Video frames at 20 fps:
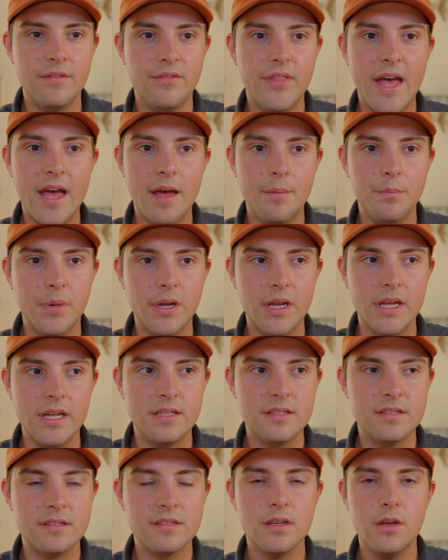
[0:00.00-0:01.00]
of that, but
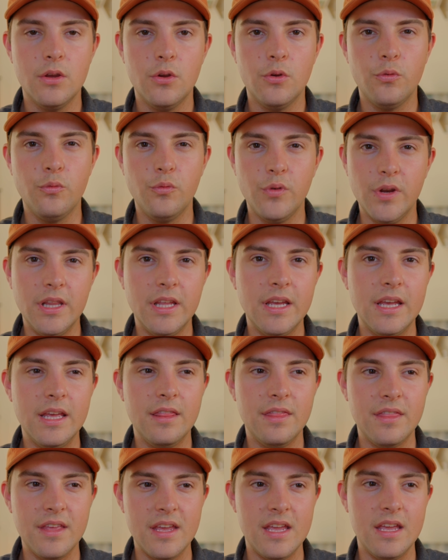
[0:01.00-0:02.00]
it's really
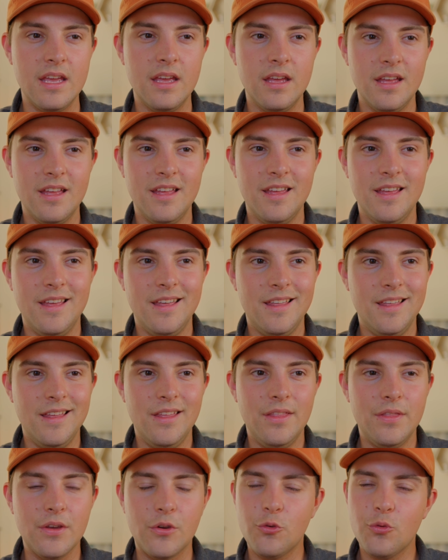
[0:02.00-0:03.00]

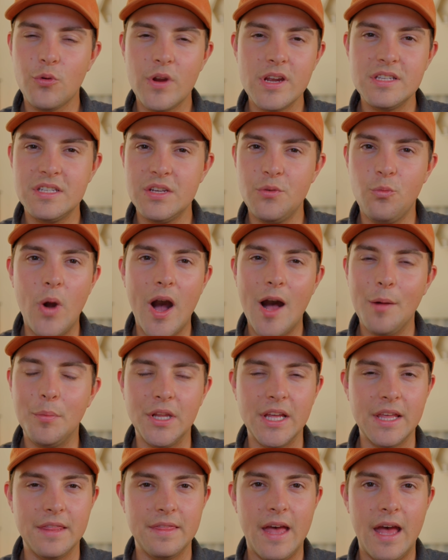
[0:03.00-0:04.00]
the crazy
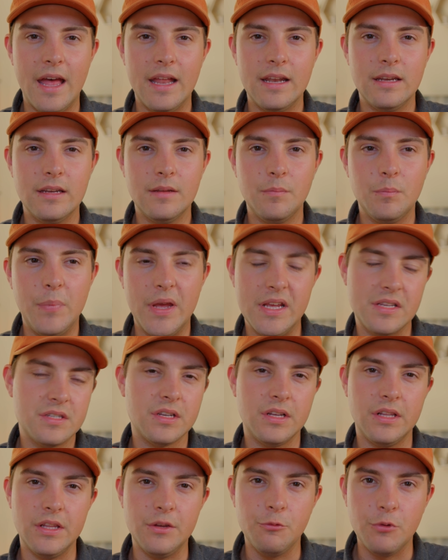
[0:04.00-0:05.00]
wobbling that
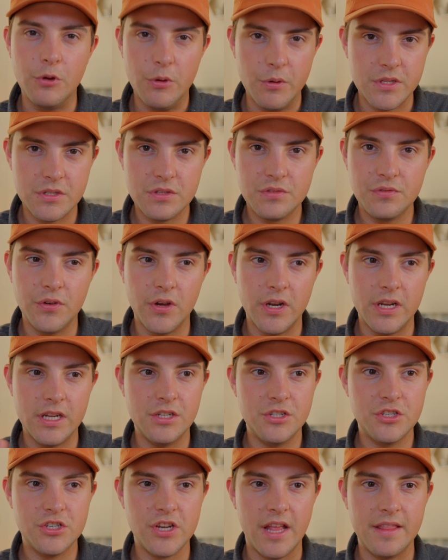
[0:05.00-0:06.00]
basically ruins
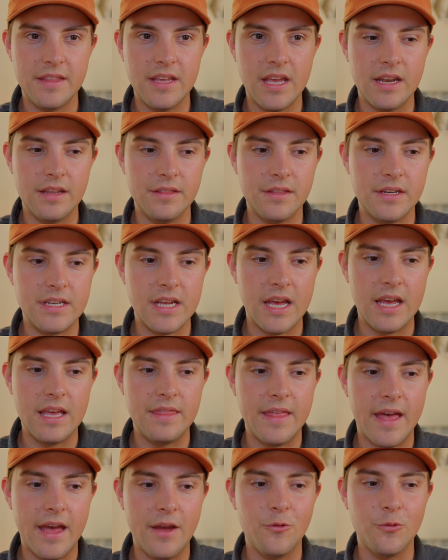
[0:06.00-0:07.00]
footage at the end of the day
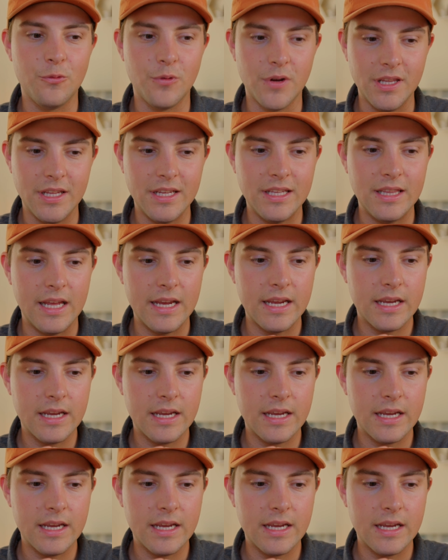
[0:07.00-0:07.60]
that really